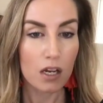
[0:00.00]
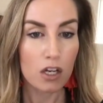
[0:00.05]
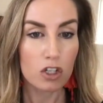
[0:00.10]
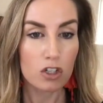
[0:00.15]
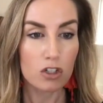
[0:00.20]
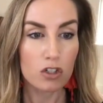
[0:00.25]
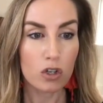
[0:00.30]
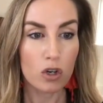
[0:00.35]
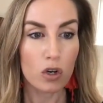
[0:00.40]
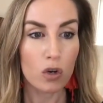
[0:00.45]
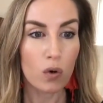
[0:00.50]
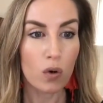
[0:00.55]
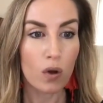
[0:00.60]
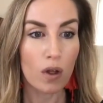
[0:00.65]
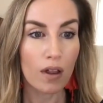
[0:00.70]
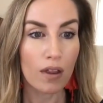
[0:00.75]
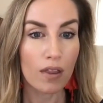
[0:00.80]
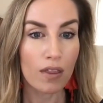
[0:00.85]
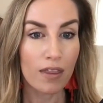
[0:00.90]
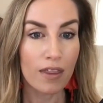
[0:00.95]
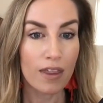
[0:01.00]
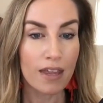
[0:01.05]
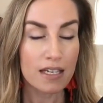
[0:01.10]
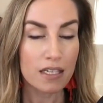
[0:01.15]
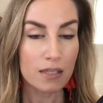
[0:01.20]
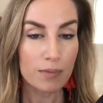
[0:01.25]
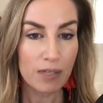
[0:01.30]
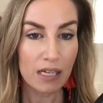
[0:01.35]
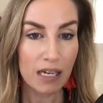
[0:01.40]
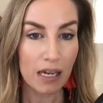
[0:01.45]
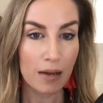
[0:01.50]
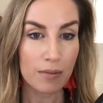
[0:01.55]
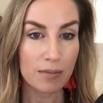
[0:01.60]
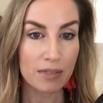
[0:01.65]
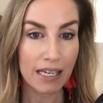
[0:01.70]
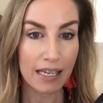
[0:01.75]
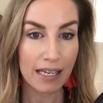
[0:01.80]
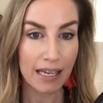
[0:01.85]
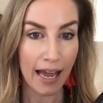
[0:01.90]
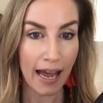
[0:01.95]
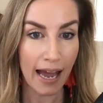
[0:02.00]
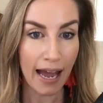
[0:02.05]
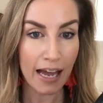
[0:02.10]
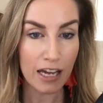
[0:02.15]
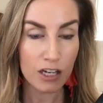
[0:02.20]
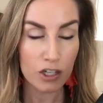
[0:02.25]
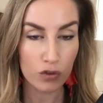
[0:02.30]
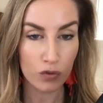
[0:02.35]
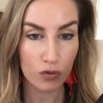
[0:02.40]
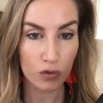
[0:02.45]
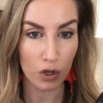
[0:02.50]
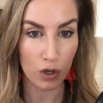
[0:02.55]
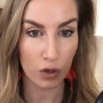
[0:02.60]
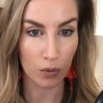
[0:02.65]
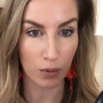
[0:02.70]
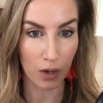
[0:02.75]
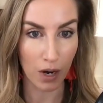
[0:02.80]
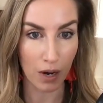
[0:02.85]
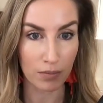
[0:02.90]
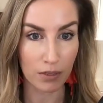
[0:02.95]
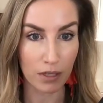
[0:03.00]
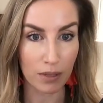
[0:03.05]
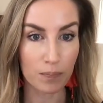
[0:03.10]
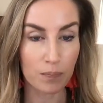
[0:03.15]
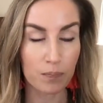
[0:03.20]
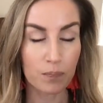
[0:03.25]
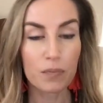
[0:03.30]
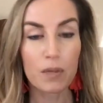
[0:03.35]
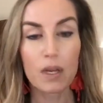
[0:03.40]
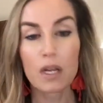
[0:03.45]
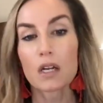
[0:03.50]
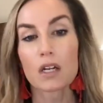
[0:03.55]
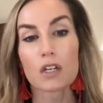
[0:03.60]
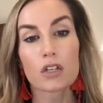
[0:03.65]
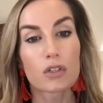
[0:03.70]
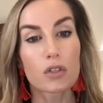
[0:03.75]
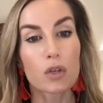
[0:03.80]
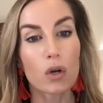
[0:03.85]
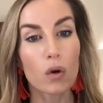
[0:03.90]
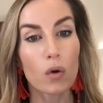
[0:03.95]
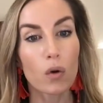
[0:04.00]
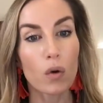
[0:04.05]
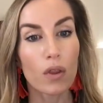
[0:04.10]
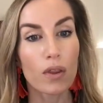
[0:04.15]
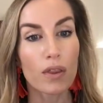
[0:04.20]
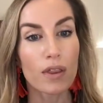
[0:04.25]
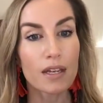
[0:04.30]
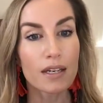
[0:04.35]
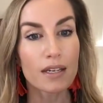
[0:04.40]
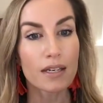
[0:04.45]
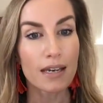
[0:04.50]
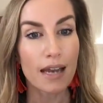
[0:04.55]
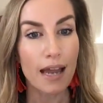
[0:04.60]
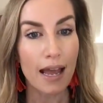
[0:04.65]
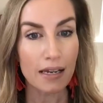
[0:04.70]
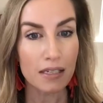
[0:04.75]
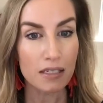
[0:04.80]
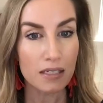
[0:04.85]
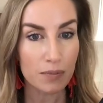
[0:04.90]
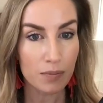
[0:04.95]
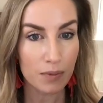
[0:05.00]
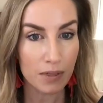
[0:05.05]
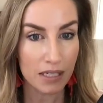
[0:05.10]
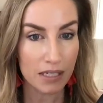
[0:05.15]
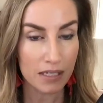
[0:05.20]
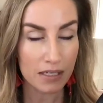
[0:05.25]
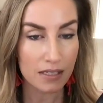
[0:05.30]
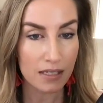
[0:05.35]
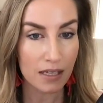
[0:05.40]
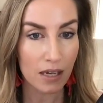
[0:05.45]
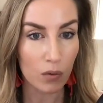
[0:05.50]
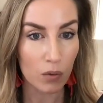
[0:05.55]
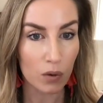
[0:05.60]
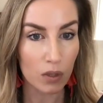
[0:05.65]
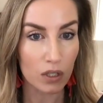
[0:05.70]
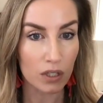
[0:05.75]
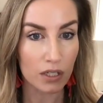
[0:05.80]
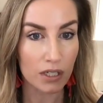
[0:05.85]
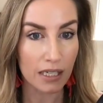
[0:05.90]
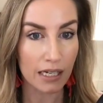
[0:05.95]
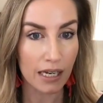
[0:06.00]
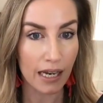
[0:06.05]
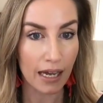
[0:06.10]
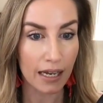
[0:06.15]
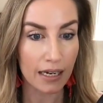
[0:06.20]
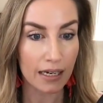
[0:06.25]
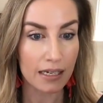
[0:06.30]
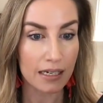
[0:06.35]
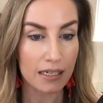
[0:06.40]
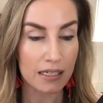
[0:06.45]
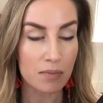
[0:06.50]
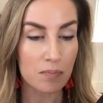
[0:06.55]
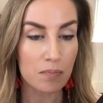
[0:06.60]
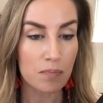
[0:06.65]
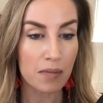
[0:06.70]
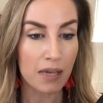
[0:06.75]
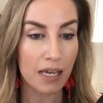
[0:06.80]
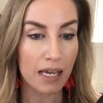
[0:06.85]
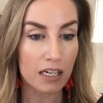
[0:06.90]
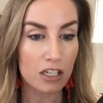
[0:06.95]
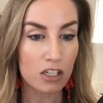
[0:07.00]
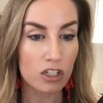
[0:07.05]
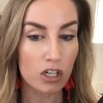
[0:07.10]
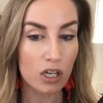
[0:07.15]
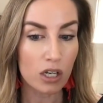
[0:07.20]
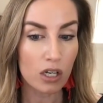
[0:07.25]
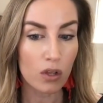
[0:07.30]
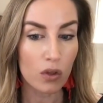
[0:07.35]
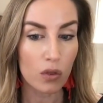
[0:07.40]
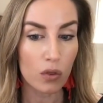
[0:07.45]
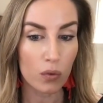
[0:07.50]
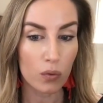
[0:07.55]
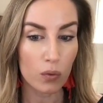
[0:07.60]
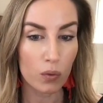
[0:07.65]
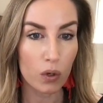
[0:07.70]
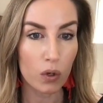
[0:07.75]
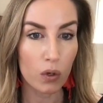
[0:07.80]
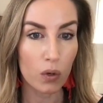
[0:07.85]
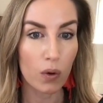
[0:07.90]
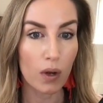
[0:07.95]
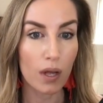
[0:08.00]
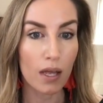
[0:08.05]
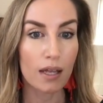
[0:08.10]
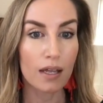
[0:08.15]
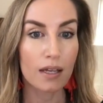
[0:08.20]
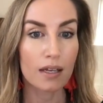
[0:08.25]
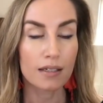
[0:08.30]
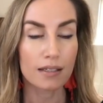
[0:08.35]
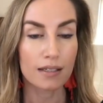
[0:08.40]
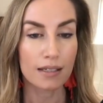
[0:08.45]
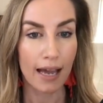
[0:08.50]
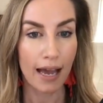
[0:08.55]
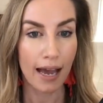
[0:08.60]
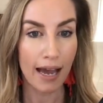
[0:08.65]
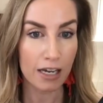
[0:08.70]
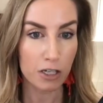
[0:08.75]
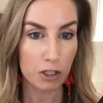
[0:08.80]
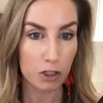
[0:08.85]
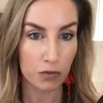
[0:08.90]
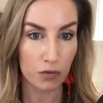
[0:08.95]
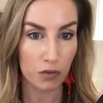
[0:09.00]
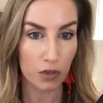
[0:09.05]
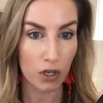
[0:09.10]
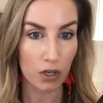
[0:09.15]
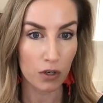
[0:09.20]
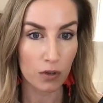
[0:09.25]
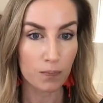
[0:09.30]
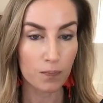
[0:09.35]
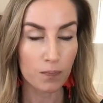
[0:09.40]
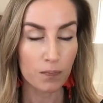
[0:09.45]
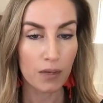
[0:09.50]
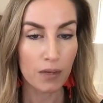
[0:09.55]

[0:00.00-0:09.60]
So this becomes a cash flow problem. So the next piece that we're looking at is managing through cash flow.